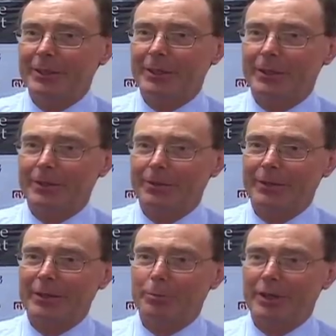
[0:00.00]
and
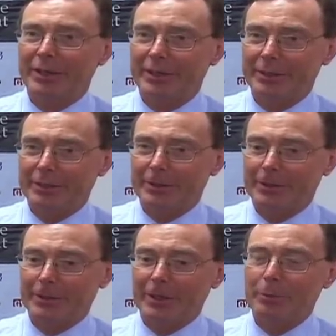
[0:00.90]
thereby
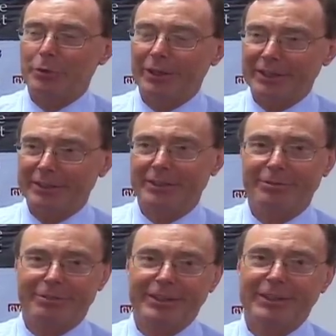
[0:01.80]
emulating
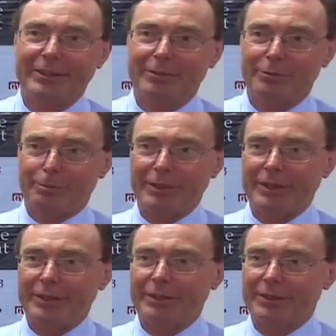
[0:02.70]
the feeling of
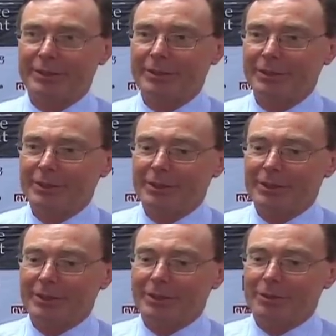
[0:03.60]
being uh,
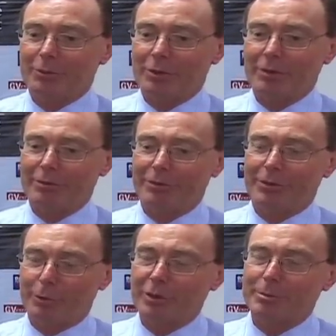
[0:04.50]

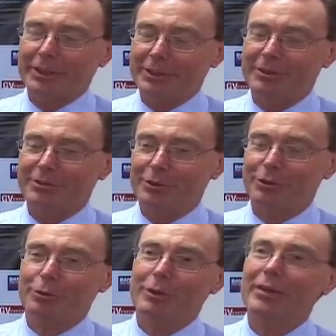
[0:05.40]
for the branch managers to,
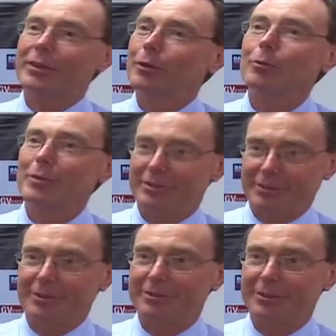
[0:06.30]
to, run their own
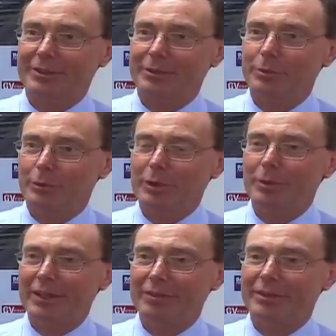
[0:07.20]
business. We
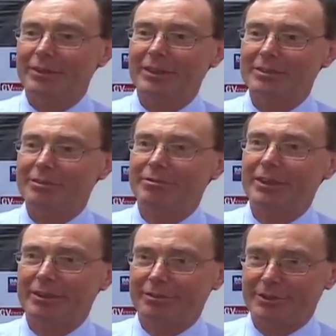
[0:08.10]
believe that that's a
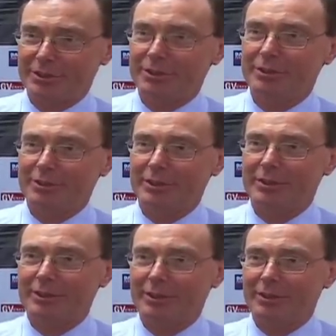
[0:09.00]
very efficient
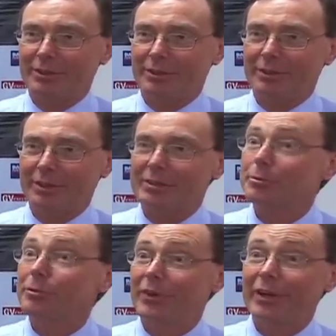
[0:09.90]
and, and uh,
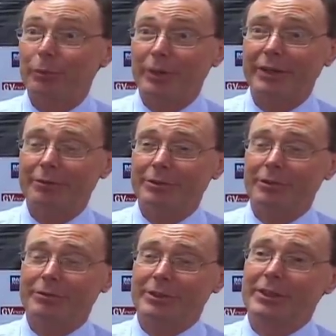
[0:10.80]
customer-friendly way of,
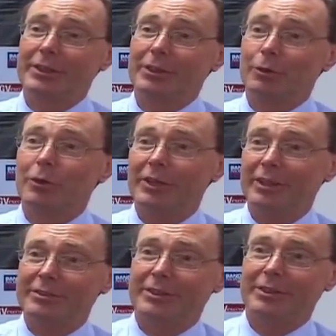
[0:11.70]
of
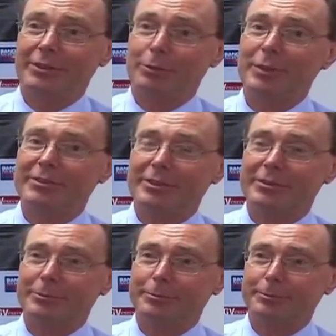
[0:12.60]
organizing your business.